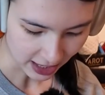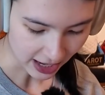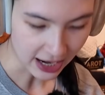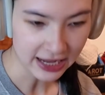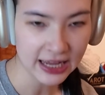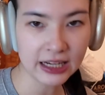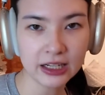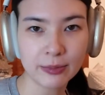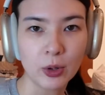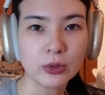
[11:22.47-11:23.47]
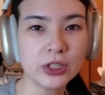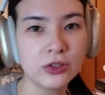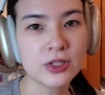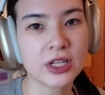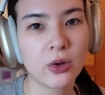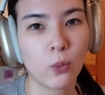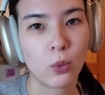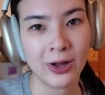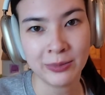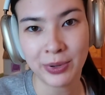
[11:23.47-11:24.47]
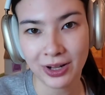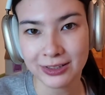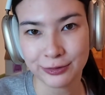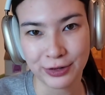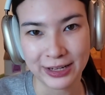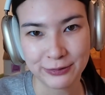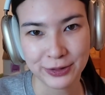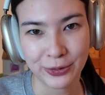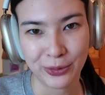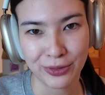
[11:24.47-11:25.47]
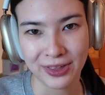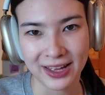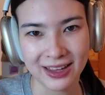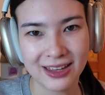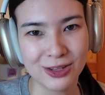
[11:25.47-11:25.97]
I ended up only using 1 ball of red for the whole thing.